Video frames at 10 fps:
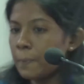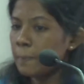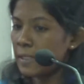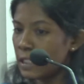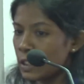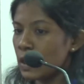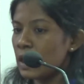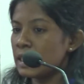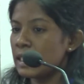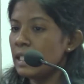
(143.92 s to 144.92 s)

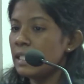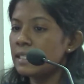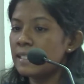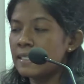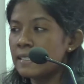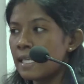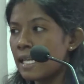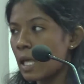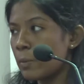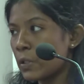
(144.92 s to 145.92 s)
Methodology. This is a
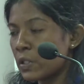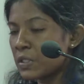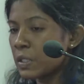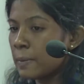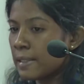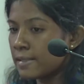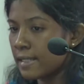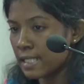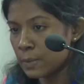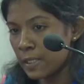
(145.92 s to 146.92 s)
laboratory-based
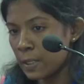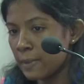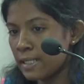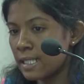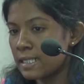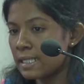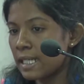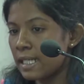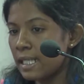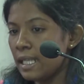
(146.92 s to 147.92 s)
experimental
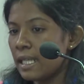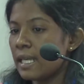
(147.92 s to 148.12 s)
study.